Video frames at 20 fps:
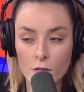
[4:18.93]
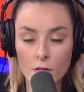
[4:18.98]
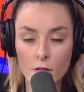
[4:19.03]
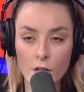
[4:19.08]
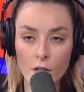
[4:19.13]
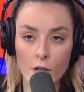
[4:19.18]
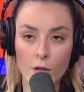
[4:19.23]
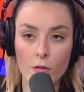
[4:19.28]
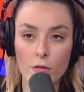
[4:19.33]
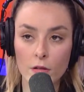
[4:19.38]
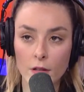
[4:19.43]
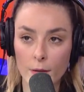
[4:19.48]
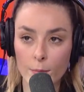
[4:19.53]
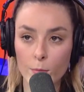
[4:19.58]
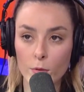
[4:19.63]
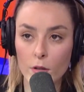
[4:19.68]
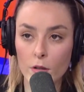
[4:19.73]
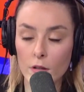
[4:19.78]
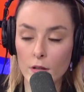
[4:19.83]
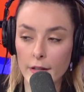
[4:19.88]

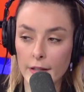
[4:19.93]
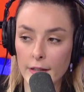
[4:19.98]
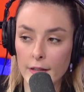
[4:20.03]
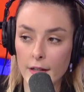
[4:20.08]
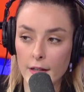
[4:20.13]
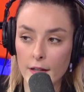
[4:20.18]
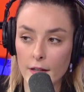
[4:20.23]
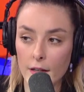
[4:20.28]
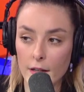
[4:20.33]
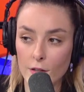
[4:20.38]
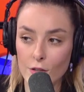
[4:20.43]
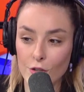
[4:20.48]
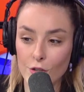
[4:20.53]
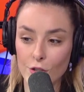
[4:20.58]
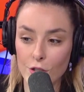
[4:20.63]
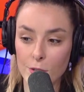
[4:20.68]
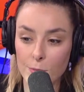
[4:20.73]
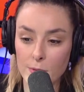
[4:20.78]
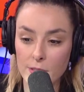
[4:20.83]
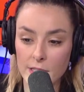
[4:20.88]
liberal, and
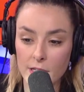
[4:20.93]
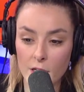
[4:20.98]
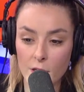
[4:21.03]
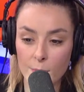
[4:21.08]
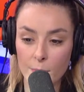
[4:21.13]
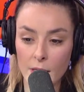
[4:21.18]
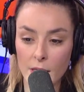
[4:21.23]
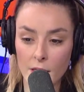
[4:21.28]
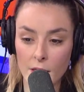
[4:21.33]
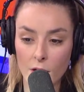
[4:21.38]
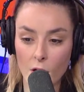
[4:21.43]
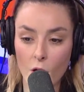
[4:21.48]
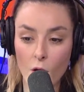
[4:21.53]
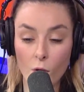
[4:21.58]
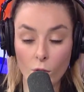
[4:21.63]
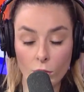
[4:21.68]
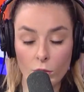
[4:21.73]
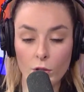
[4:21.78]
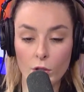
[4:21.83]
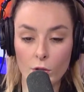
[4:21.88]
she was telling me,
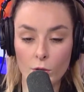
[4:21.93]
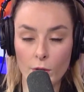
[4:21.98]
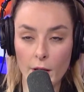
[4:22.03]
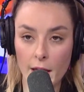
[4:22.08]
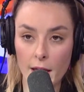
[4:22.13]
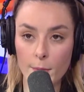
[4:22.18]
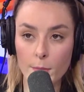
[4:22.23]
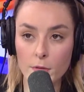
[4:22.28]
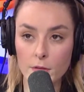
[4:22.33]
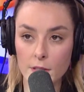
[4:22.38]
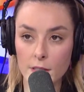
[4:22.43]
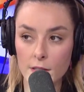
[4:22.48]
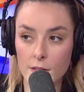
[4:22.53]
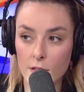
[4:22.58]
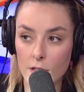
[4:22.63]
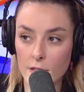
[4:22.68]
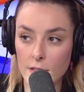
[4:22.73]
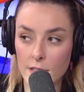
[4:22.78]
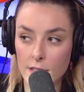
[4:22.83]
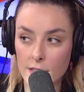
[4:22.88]
oh, Hamilton's
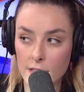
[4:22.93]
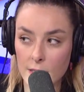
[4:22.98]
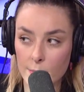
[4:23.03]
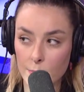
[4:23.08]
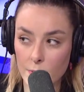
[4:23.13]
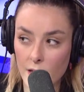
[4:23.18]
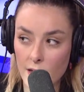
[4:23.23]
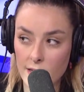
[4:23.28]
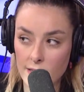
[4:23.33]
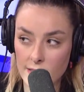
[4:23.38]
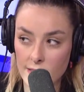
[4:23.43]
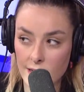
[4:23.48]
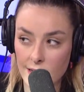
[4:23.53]
on Disney Plus.